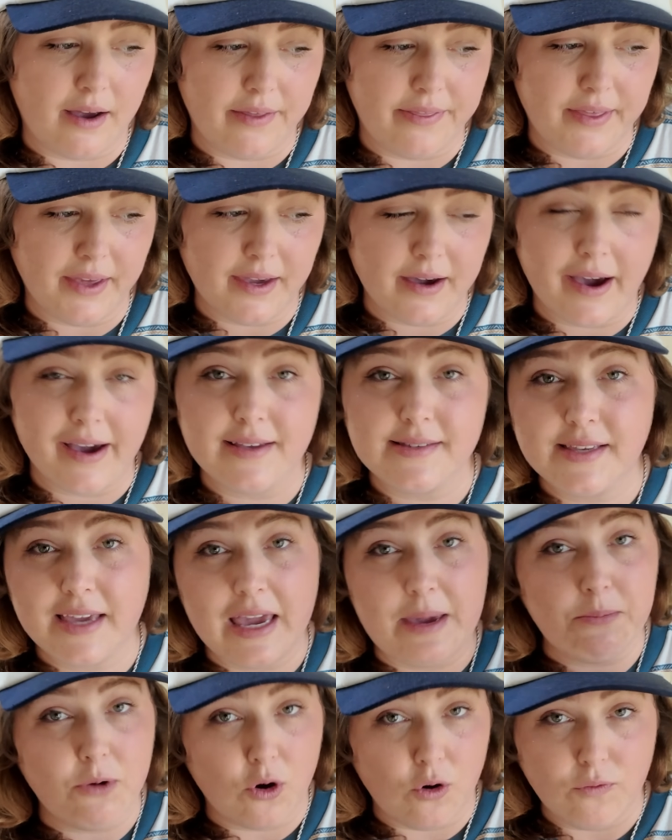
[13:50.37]
the guys
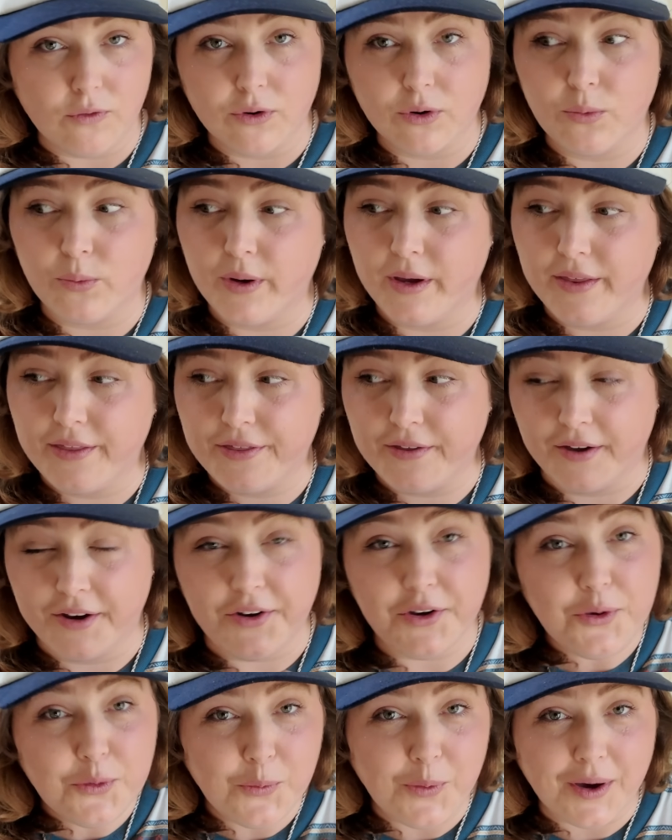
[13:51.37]
came over with a
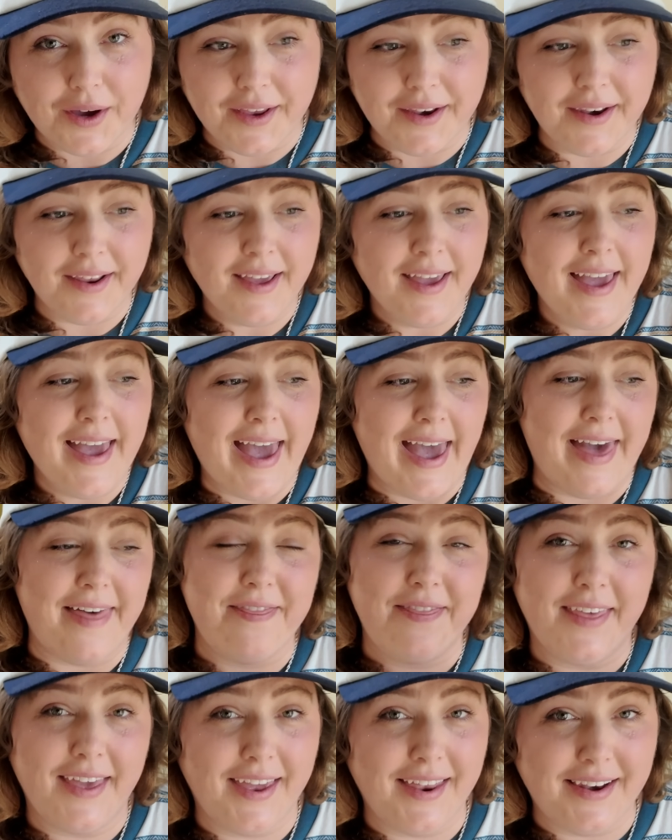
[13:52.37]
new one,
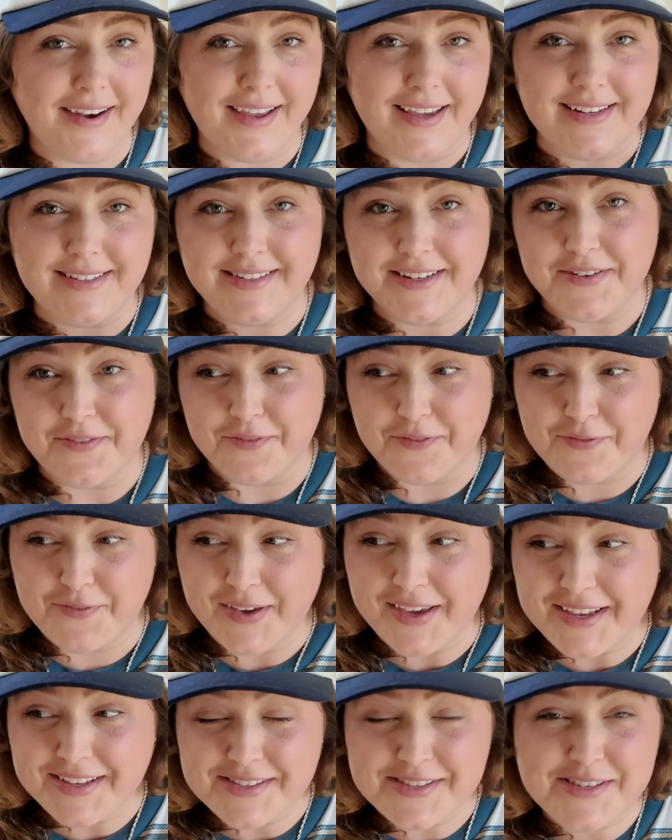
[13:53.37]
and then it didn't
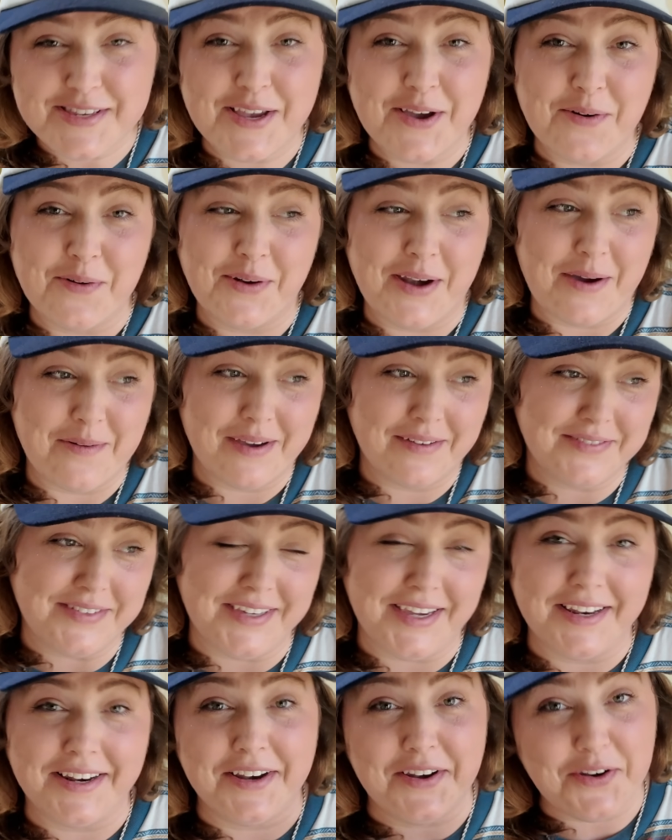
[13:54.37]
fit, so now we have to
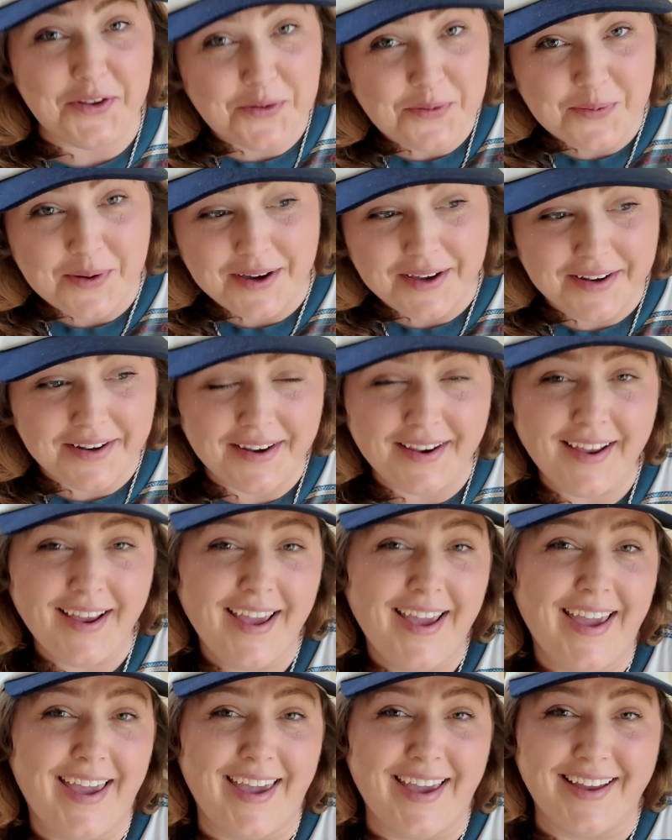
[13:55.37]
get a new one.
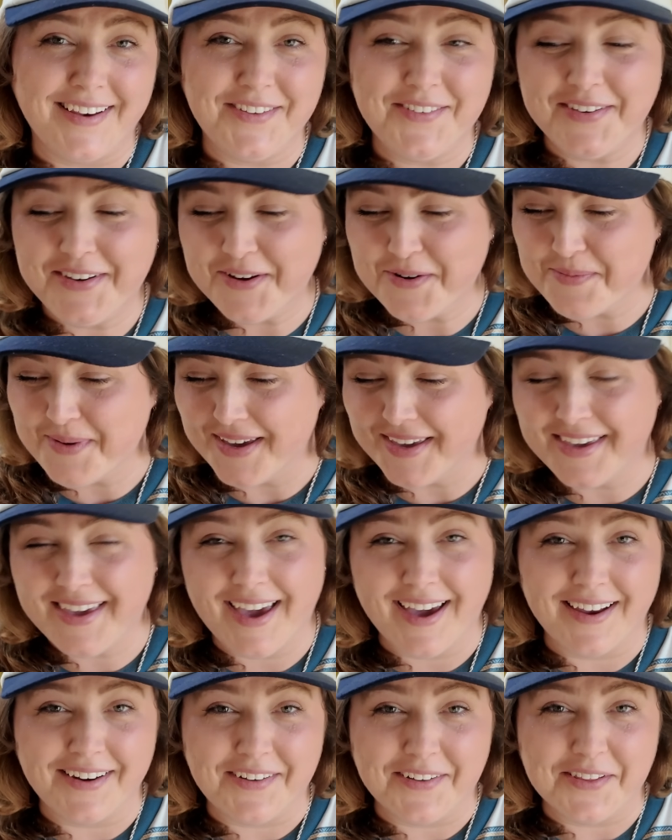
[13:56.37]
And you can hear my
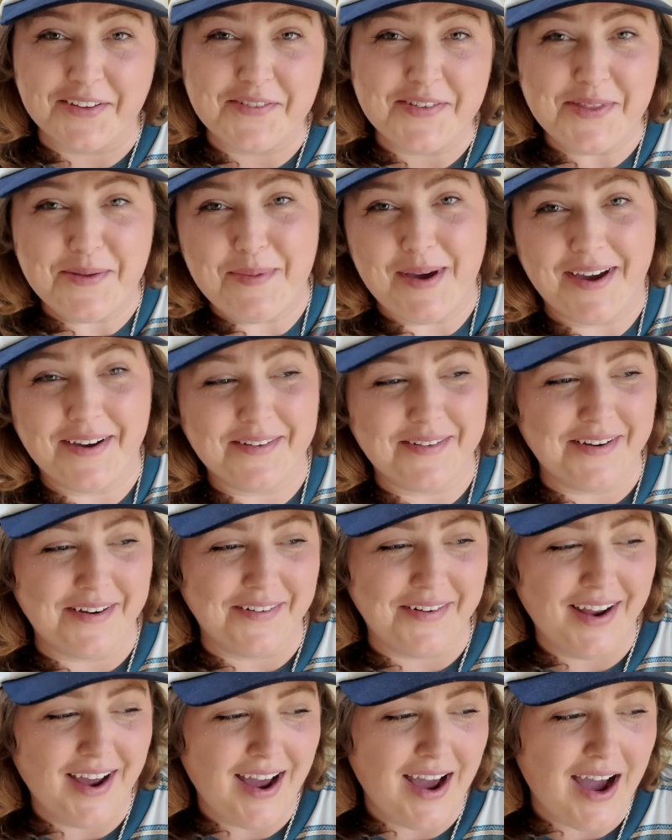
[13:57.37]
cat Olive in the
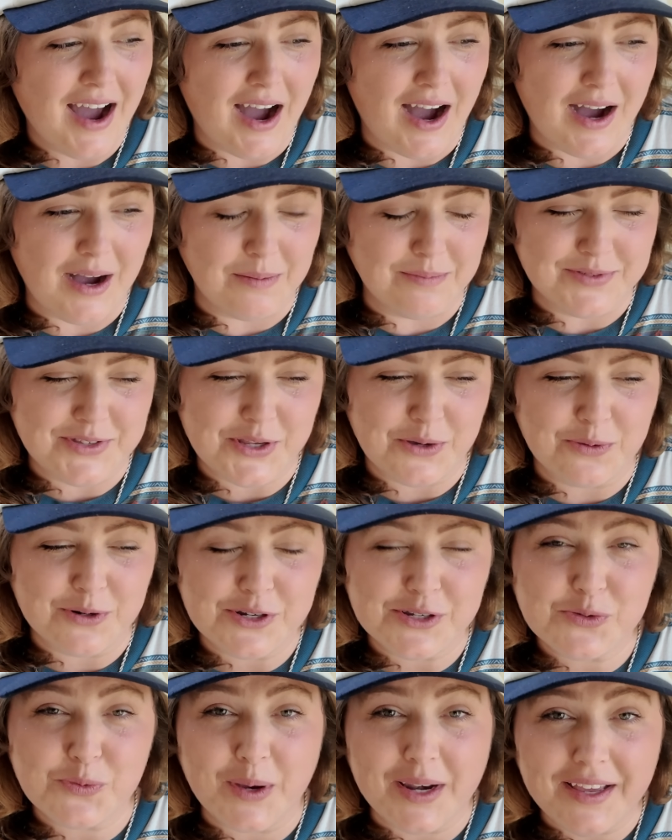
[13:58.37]
background. So we're
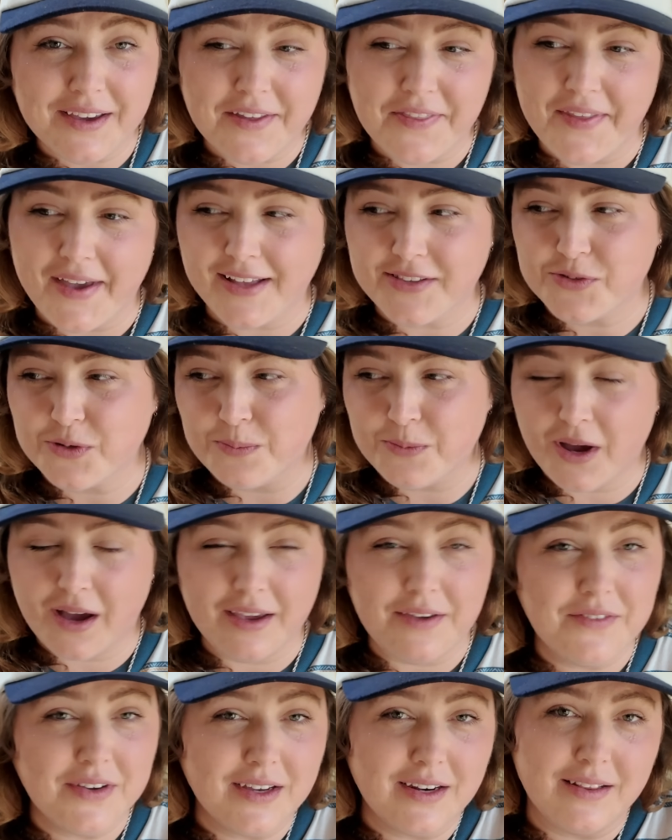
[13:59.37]
just waiting on that. So I'm
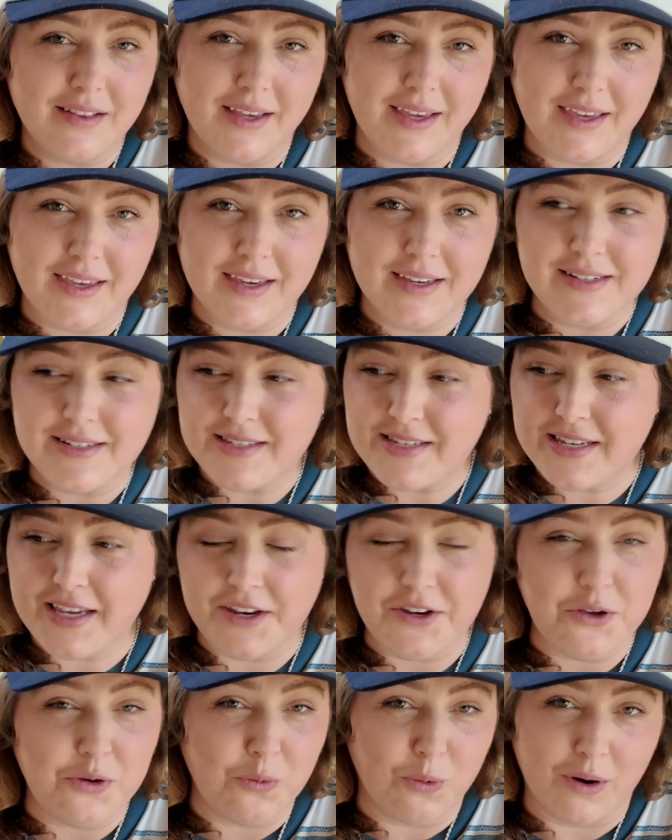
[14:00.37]
not even gonna like
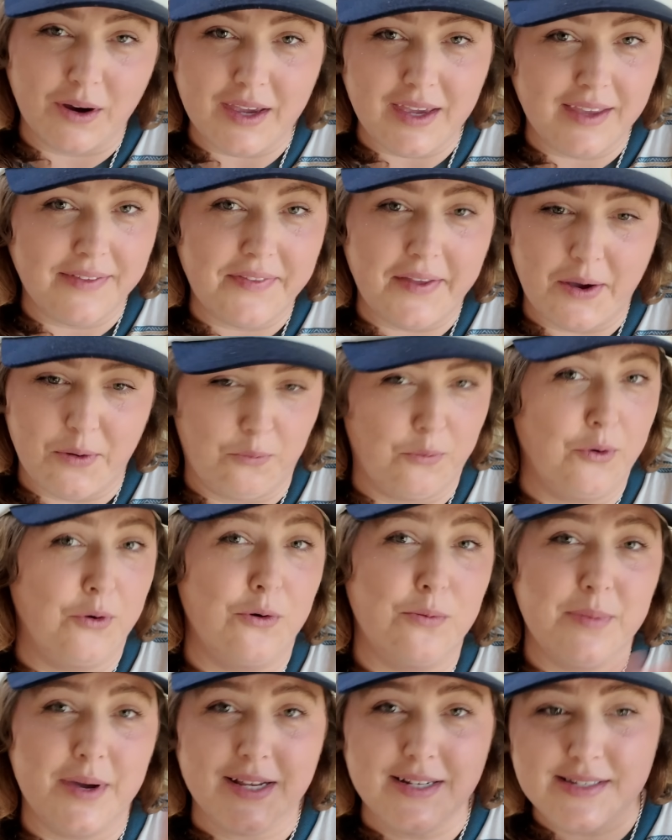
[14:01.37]
continue working in that
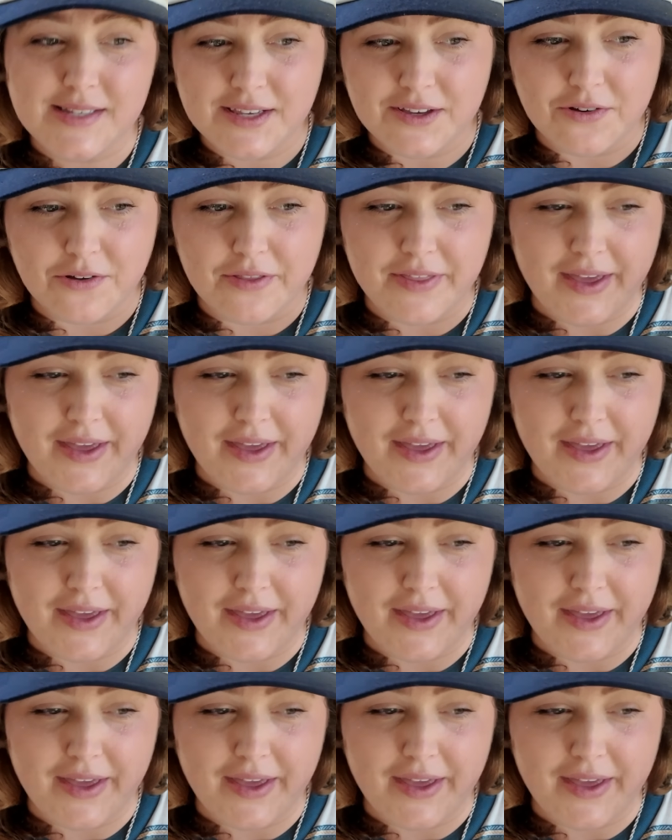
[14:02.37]
room until